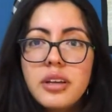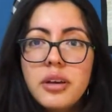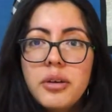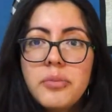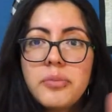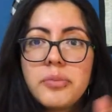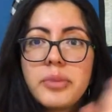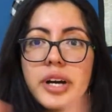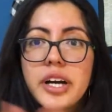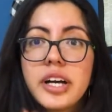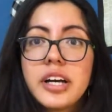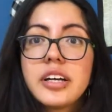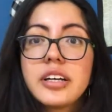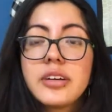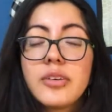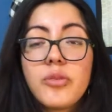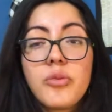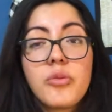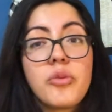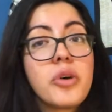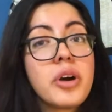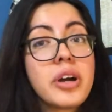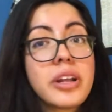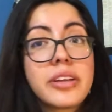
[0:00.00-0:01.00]
but
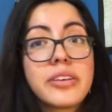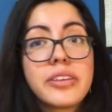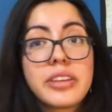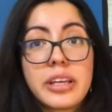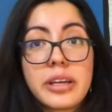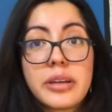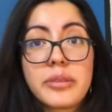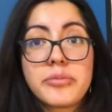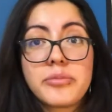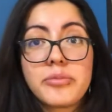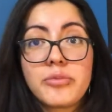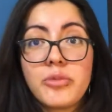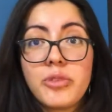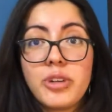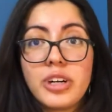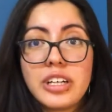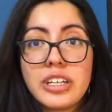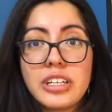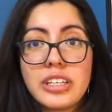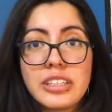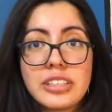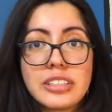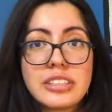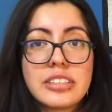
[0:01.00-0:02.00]
one of them
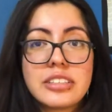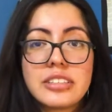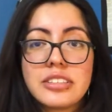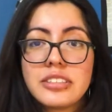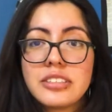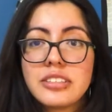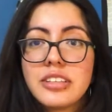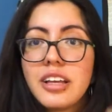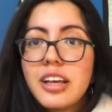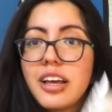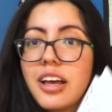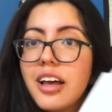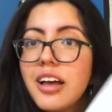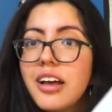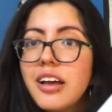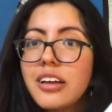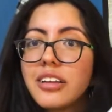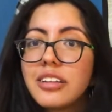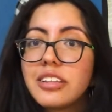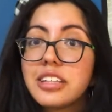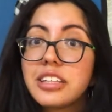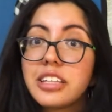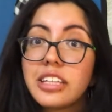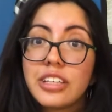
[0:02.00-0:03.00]
was
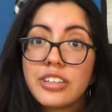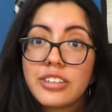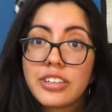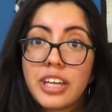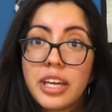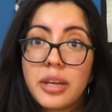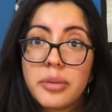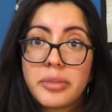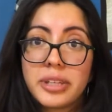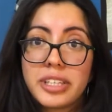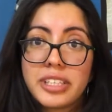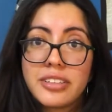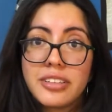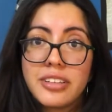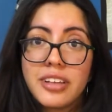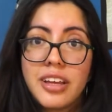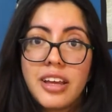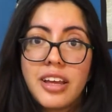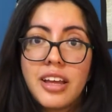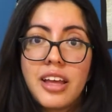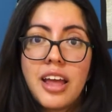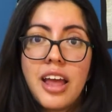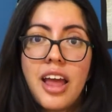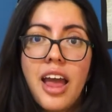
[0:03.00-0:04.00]
Neil Gaiman.
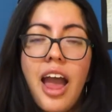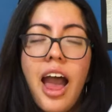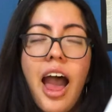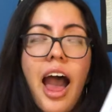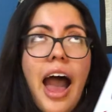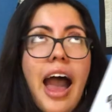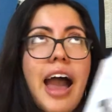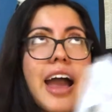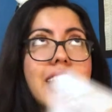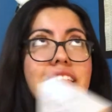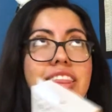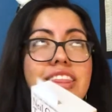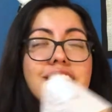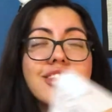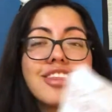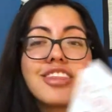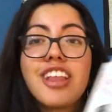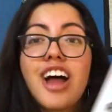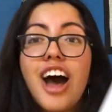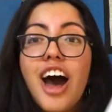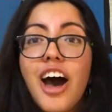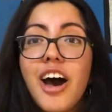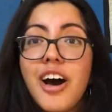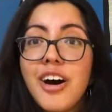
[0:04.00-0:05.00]
I
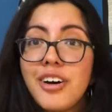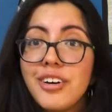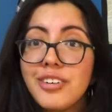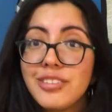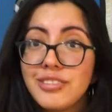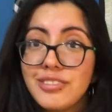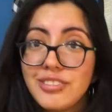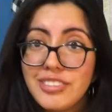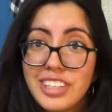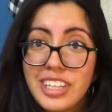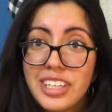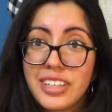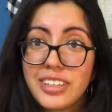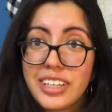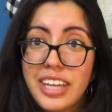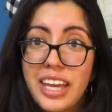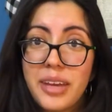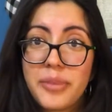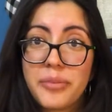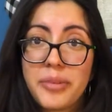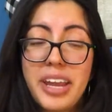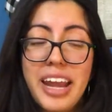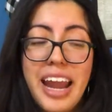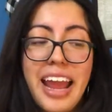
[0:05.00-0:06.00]
love Neil
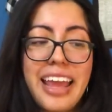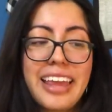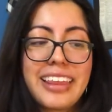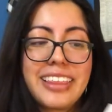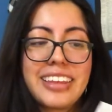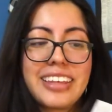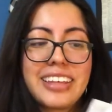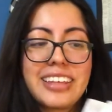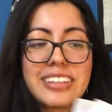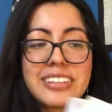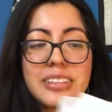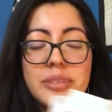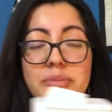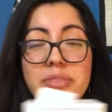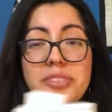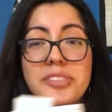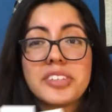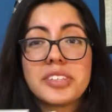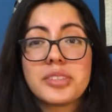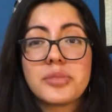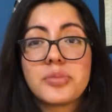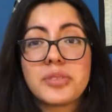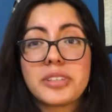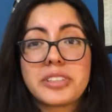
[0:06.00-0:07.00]
Gaiman. I think some of
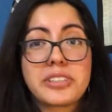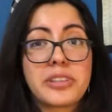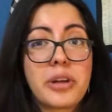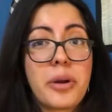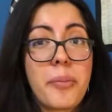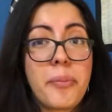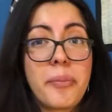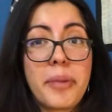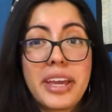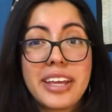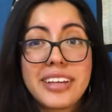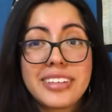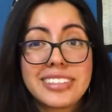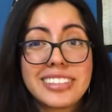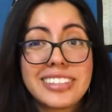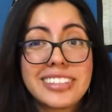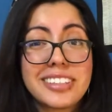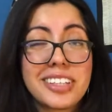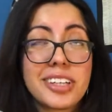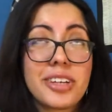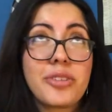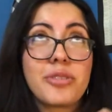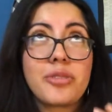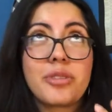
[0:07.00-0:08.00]
his books are
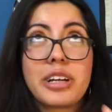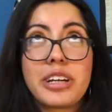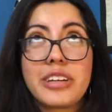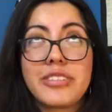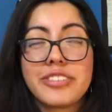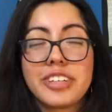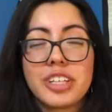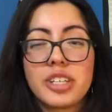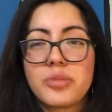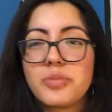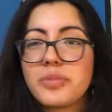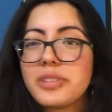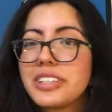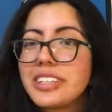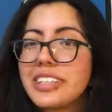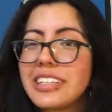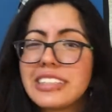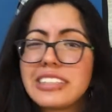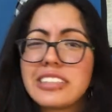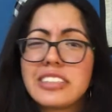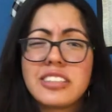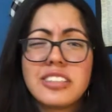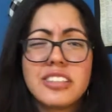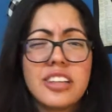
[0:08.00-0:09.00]
amazing. The Graveyard Book
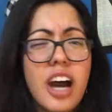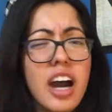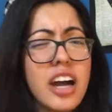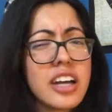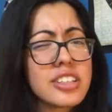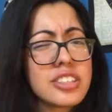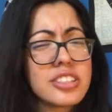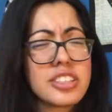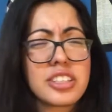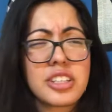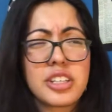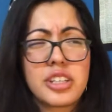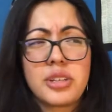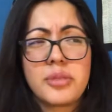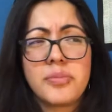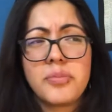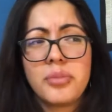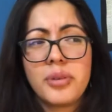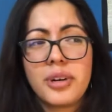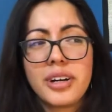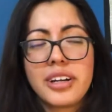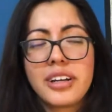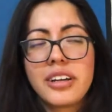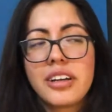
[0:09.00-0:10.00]
is such a good
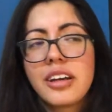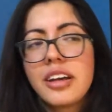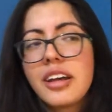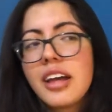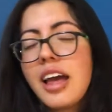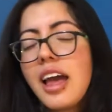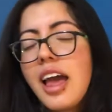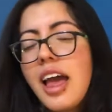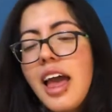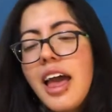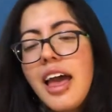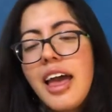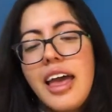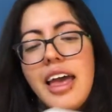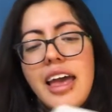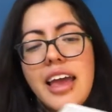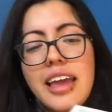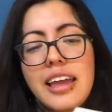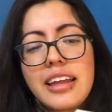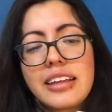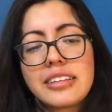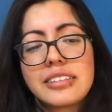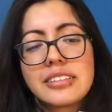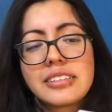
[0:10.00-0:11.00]
book,
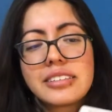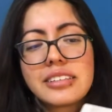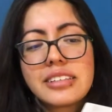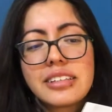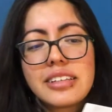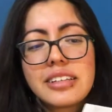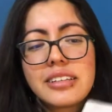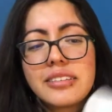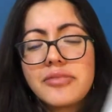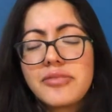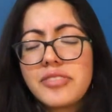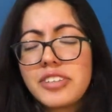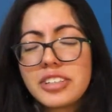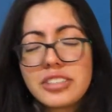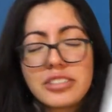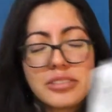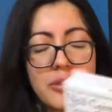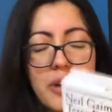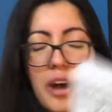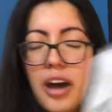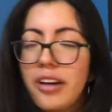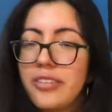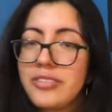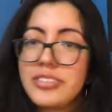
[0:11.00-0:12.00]
and there's
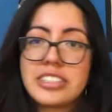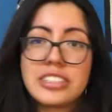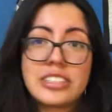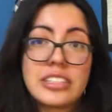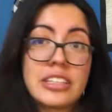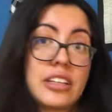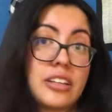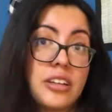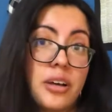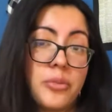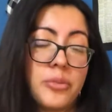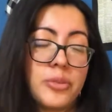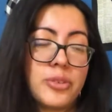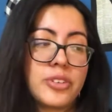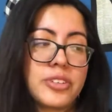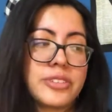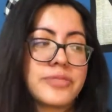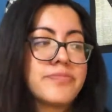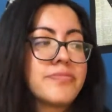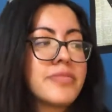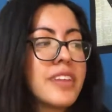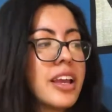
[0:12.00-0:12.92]
obviously a lot more